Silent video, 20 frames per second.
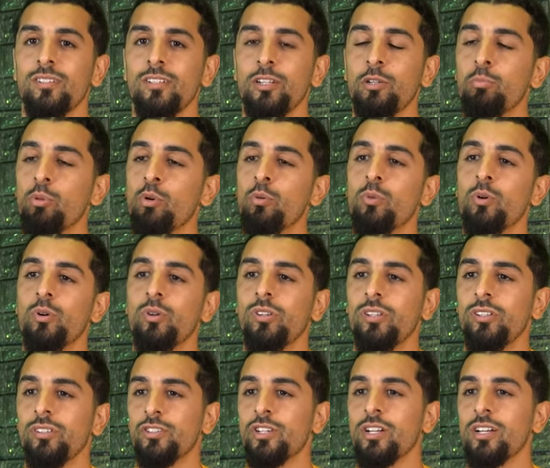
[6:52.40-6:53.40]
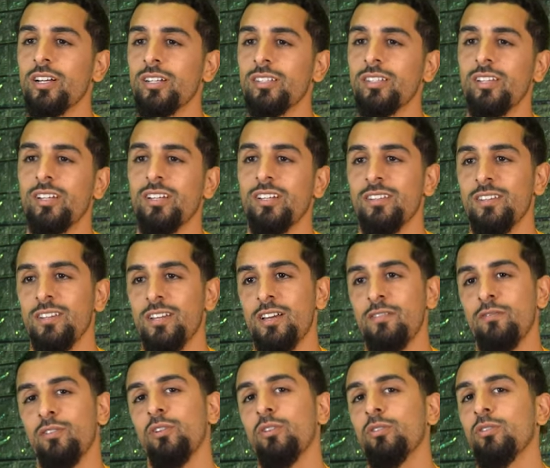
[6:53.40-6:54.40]
Lippo Mall in Jakarta. Yeah. They
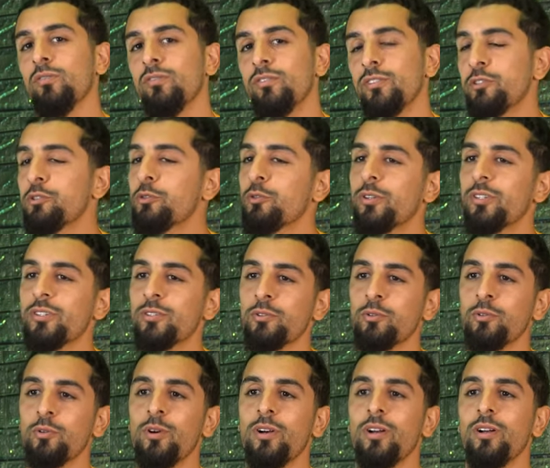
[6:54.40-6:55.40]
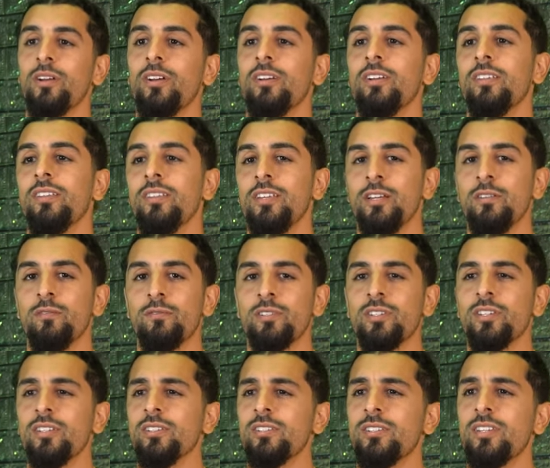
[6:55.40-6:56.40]
have a lot of restaurants, so they have
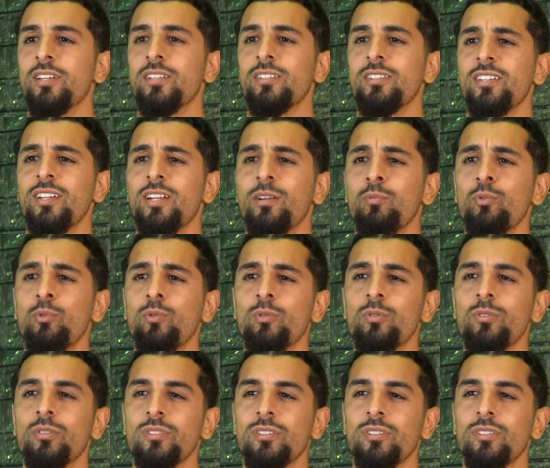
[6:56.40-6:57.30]
Serabu.